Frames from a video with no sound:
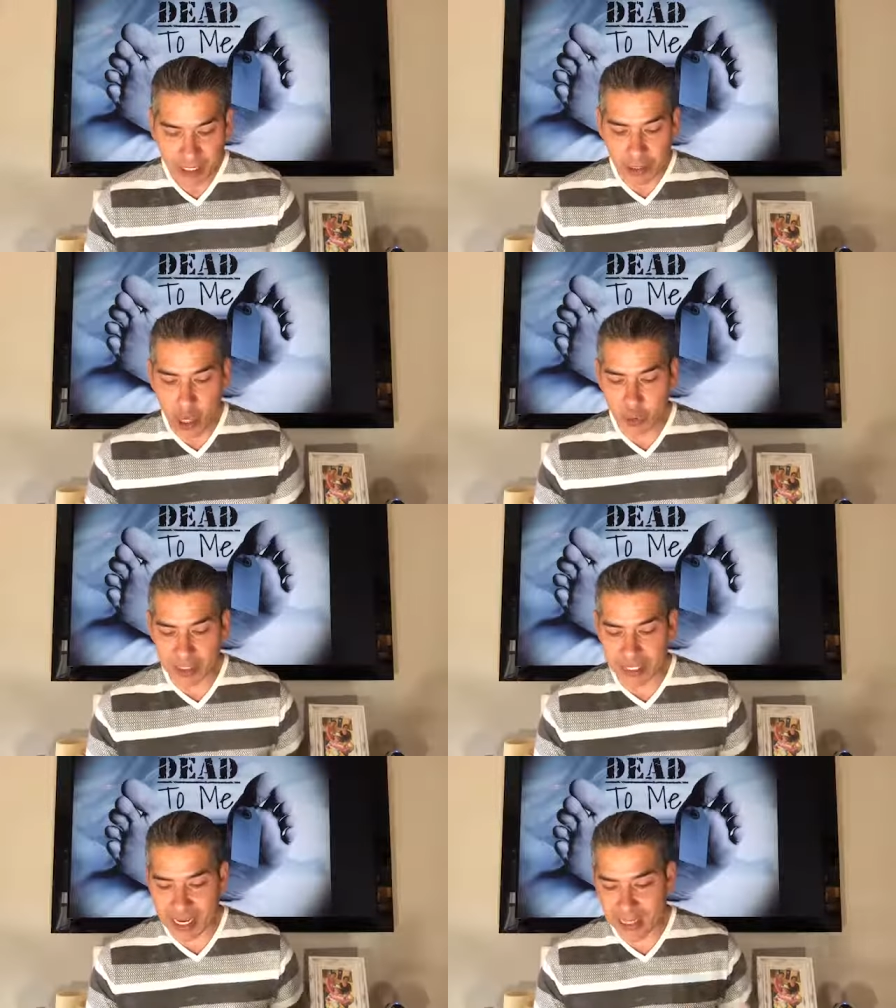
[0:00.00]

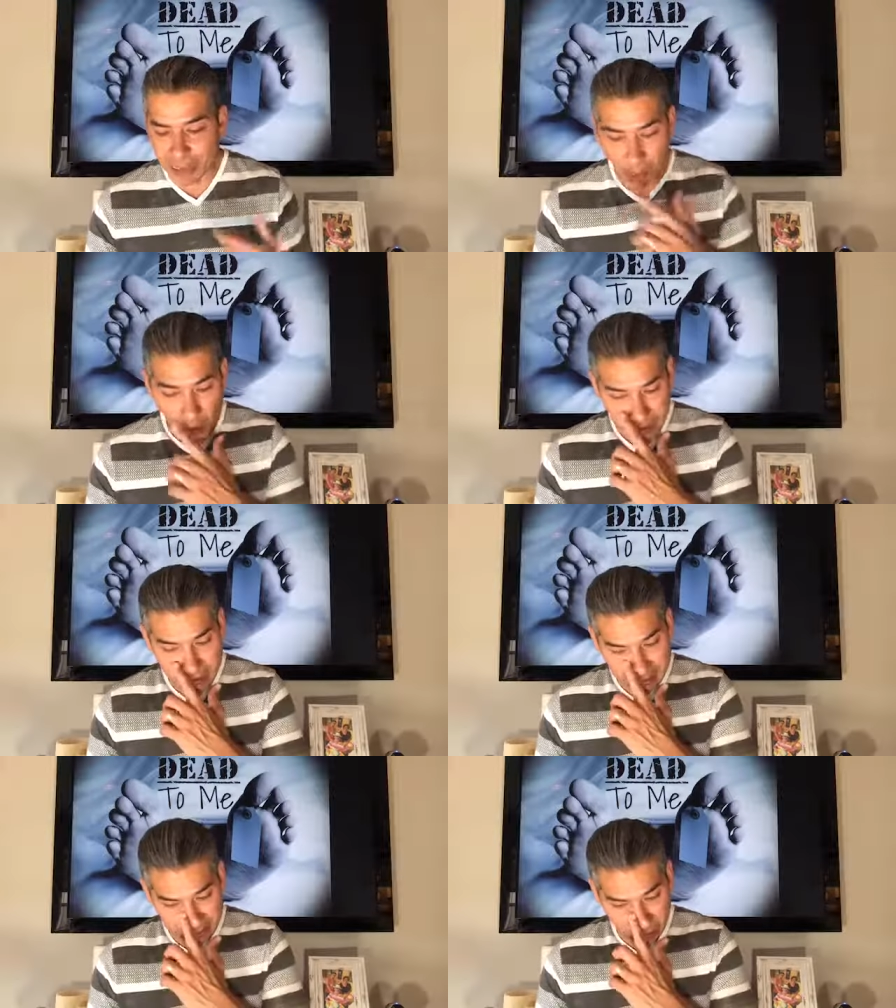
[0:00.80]
Notice again that Paul
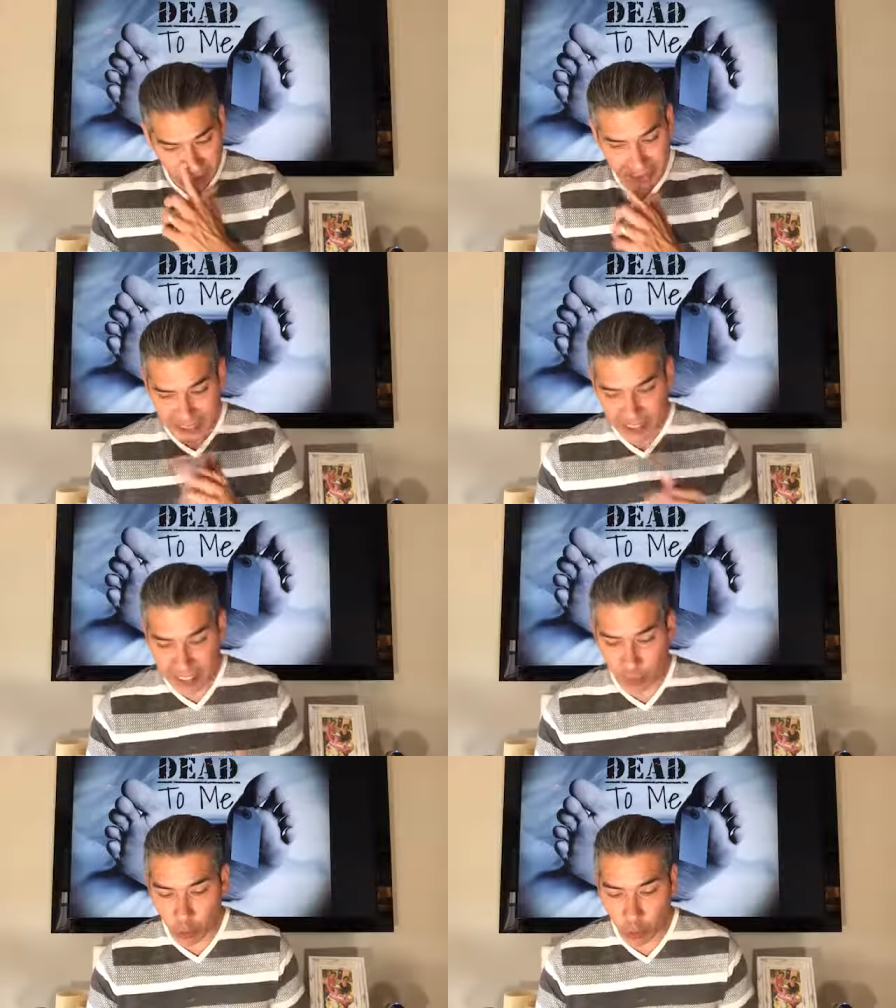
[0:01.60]
says that just as
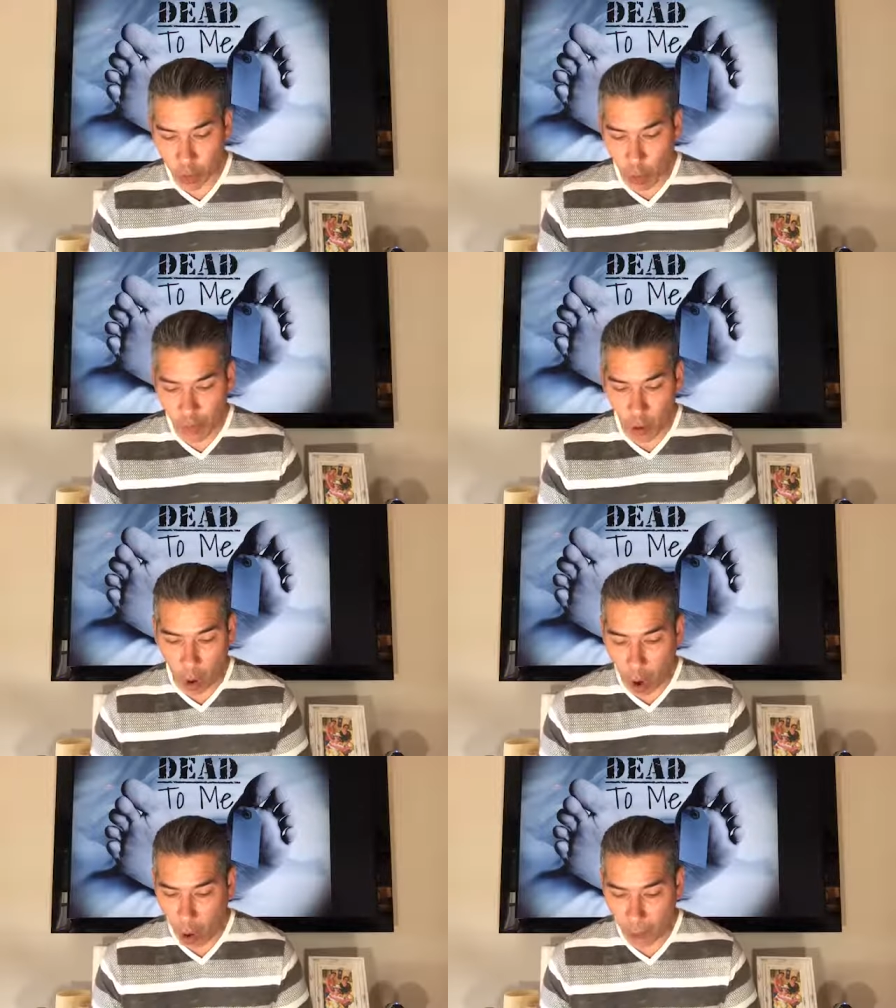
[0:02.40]
sin ruled over
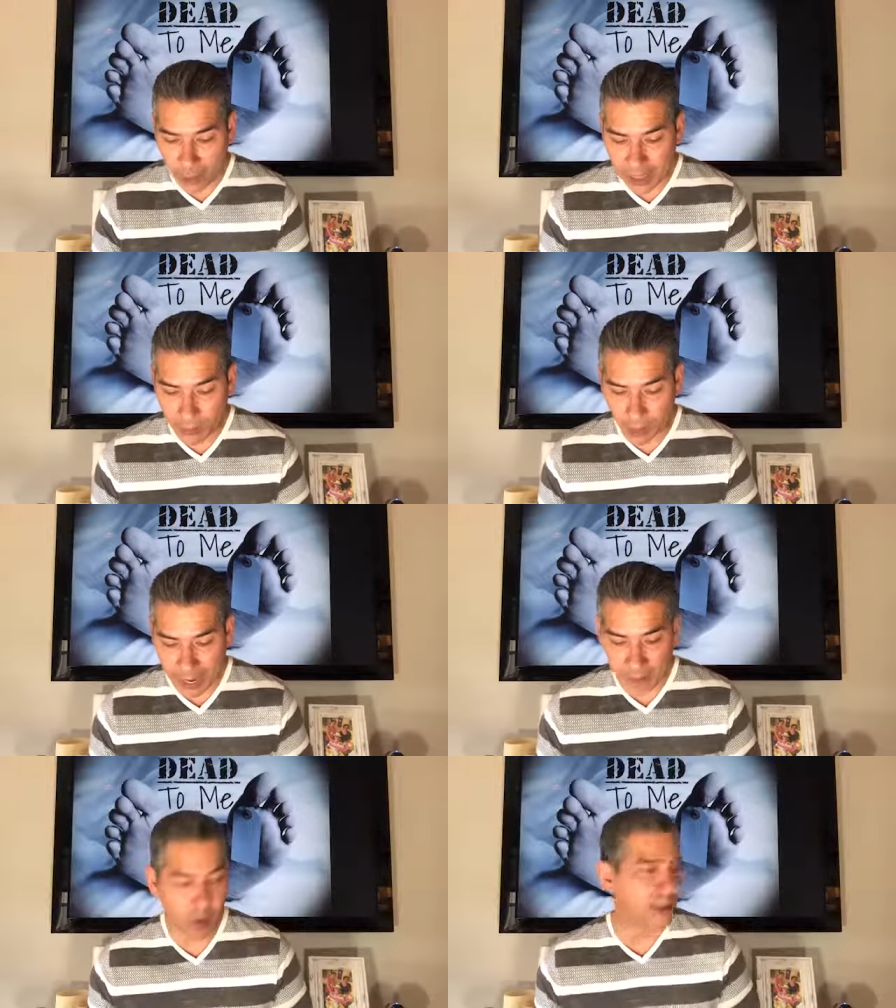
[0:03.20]
all people
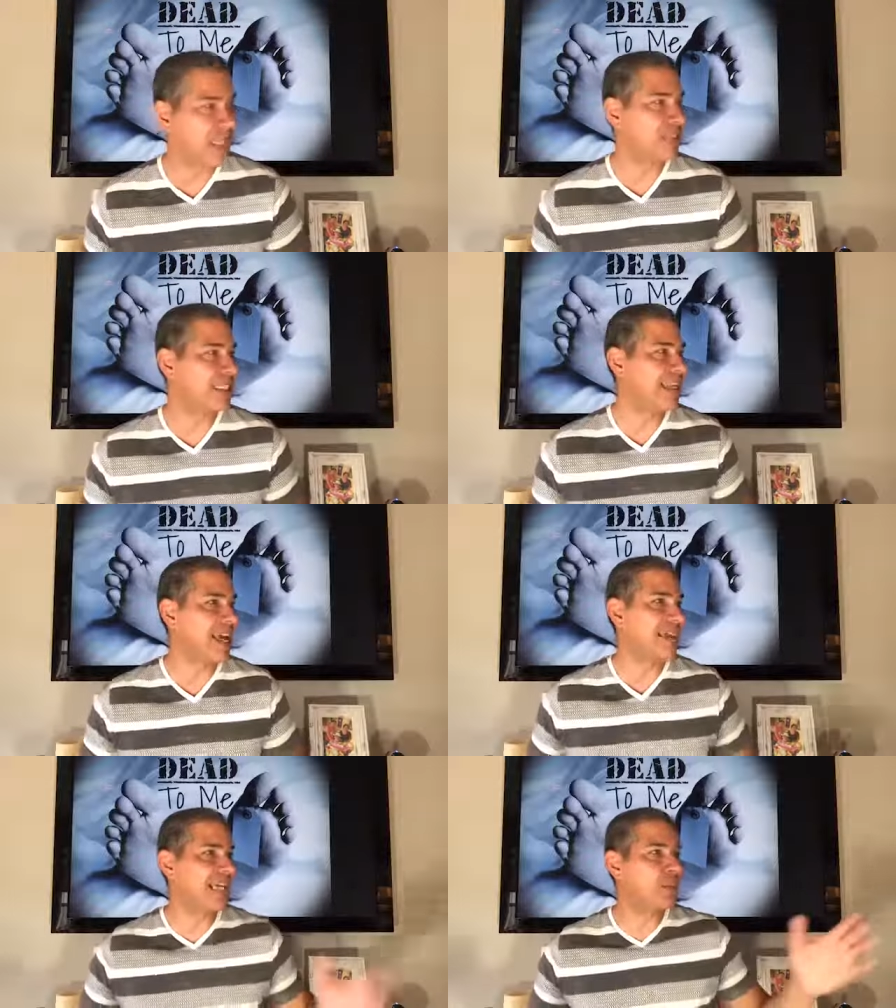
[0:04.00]
and brought them to
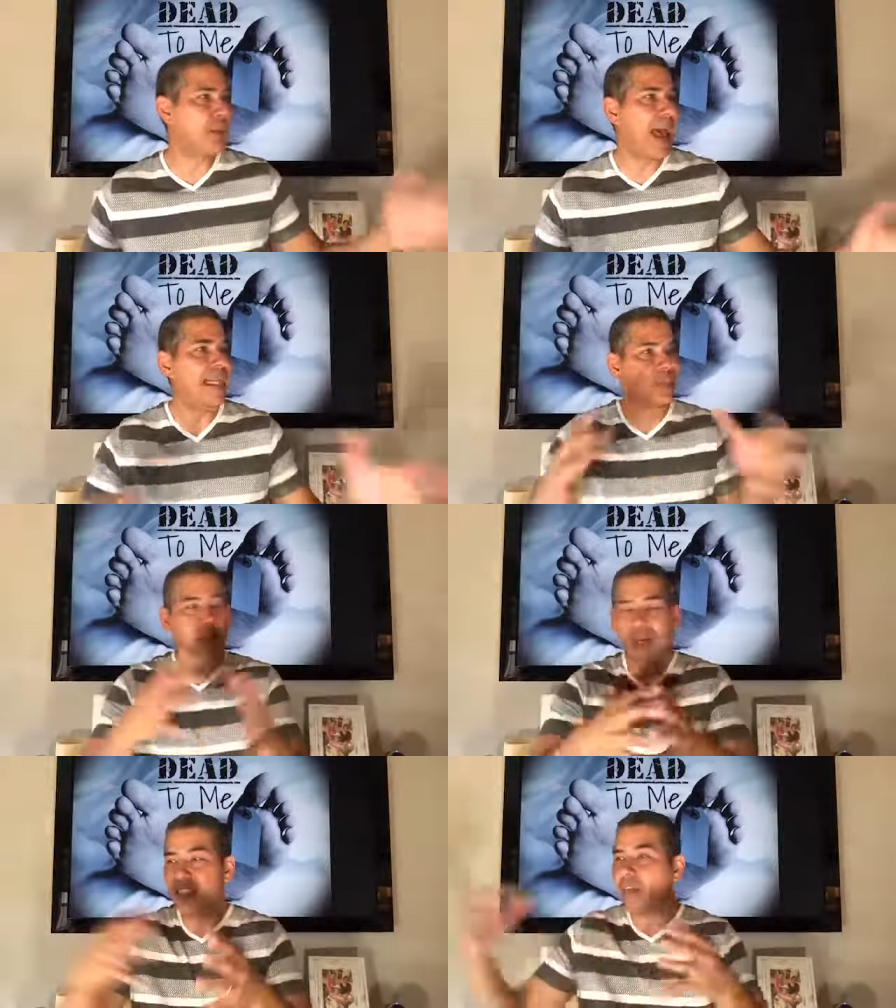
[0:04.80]
death, that's past,
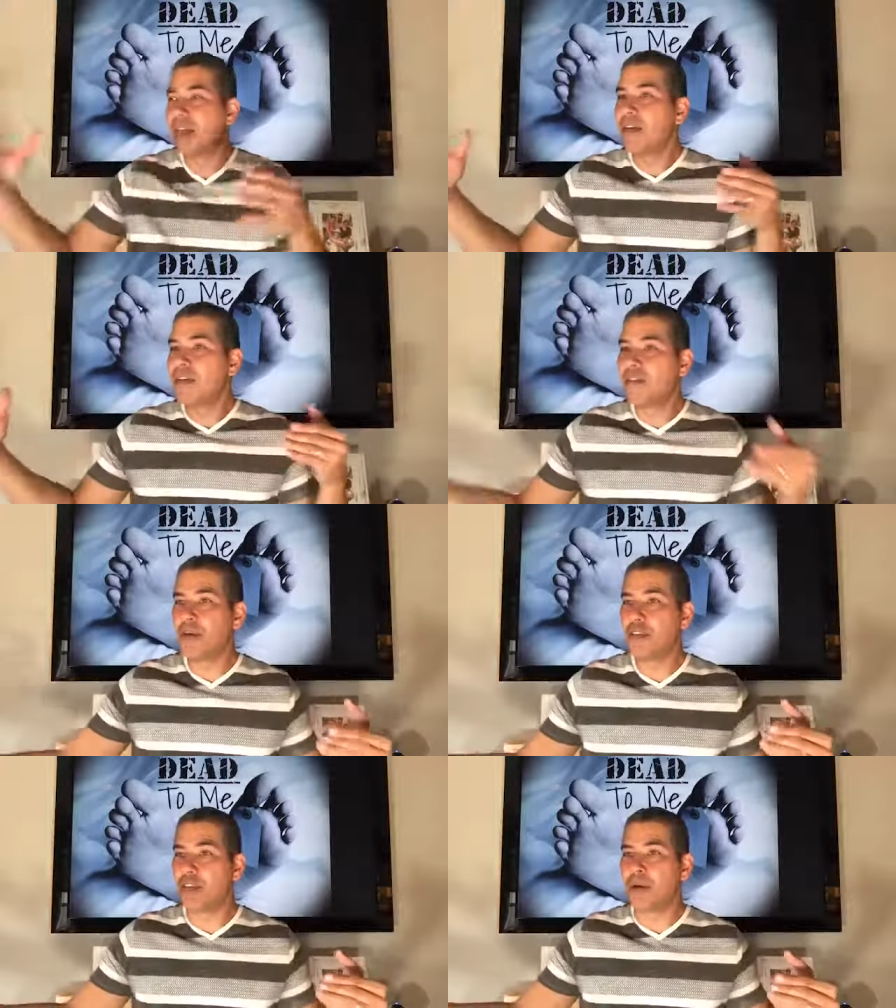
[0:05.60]
present,
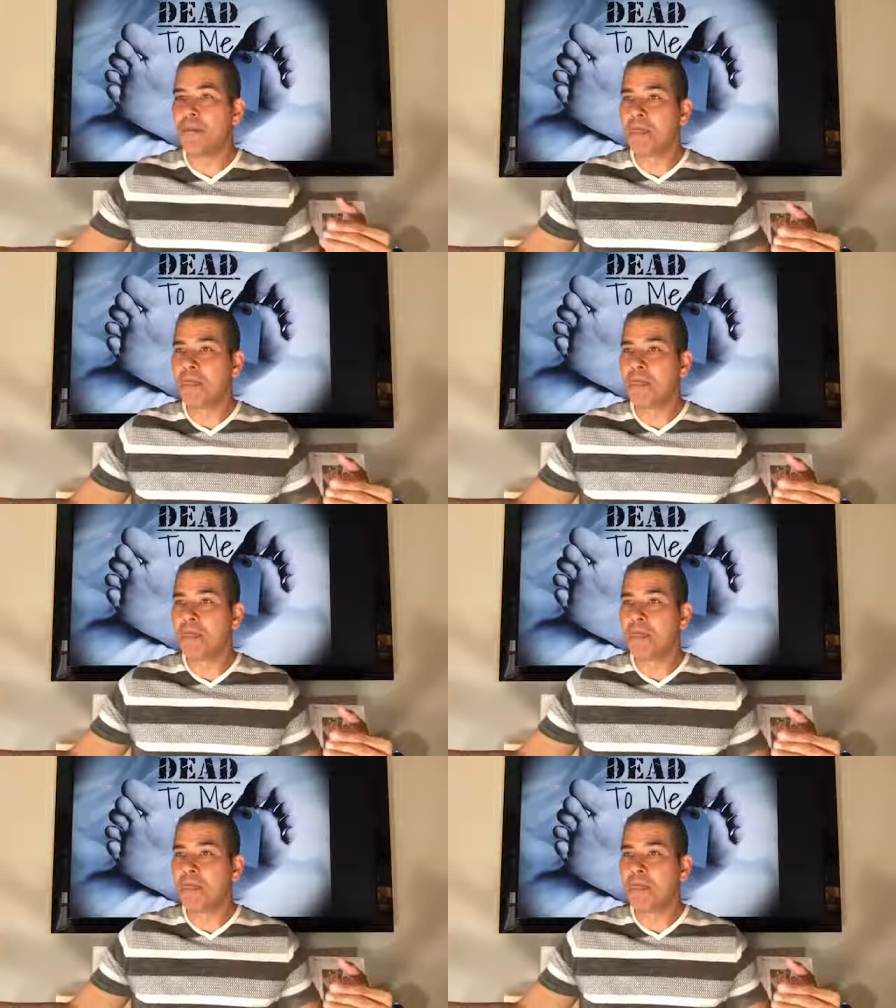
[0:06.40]
future.